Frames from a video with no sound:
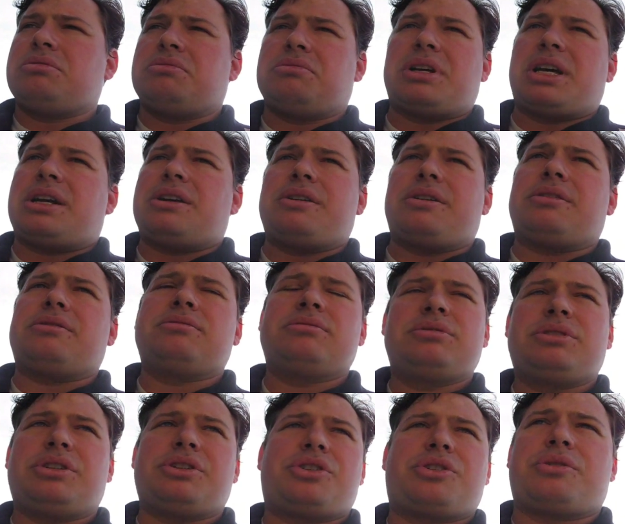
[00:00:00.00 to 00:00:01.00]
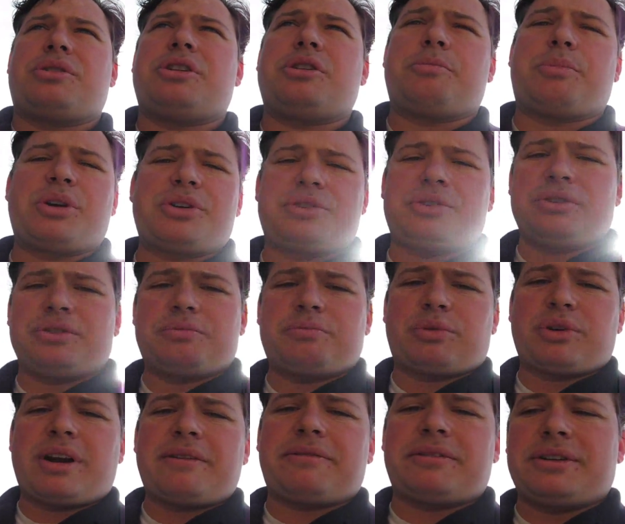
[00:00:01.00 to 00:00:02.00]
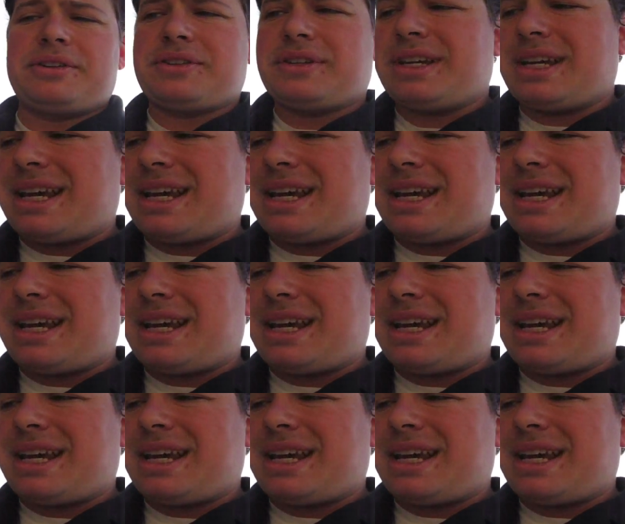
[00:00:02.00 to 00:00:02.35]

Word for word: well, I don't know, your your personal preference.